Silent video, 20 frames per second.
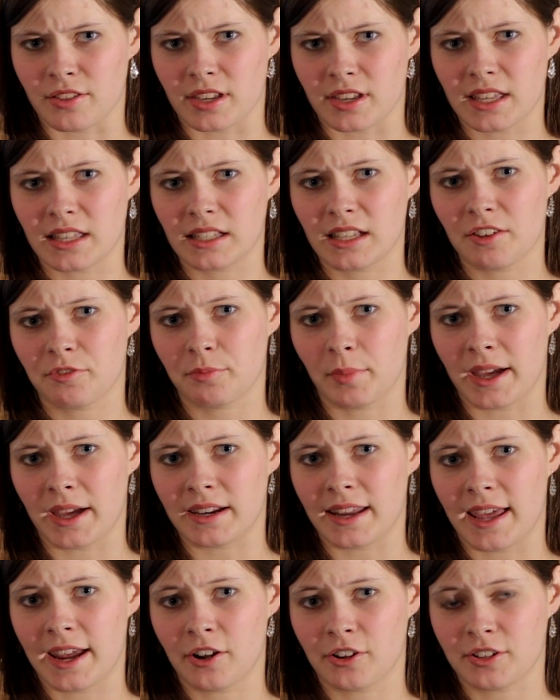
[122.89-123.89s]
that he left my
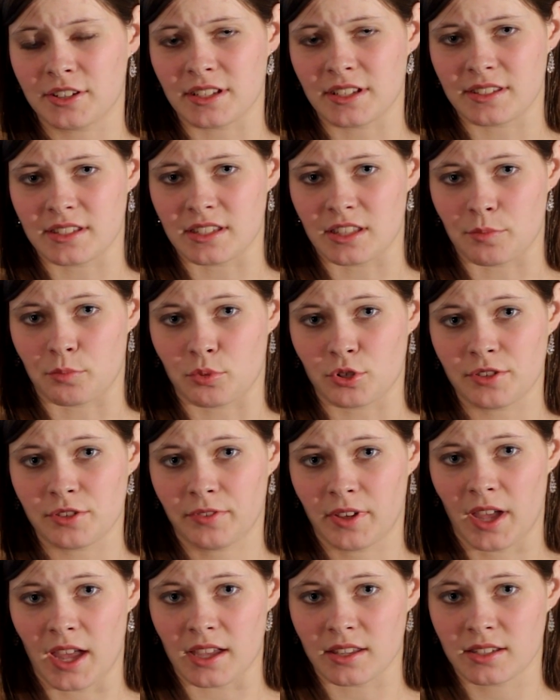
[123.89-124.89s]
inheritance in the
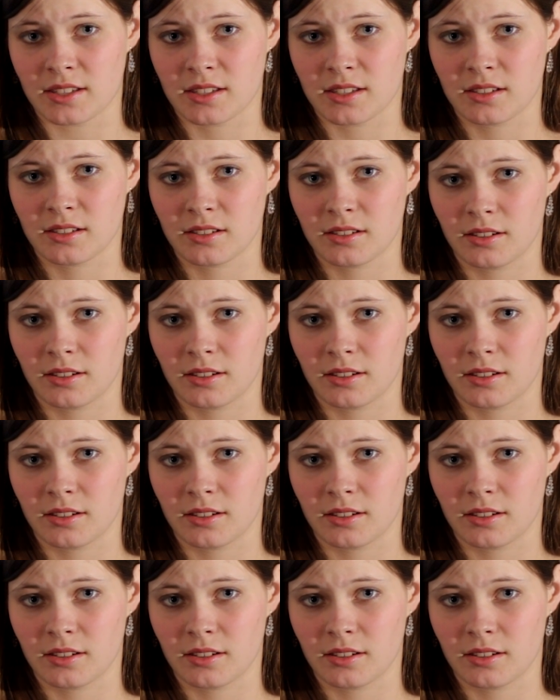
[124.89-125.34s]
briefcase.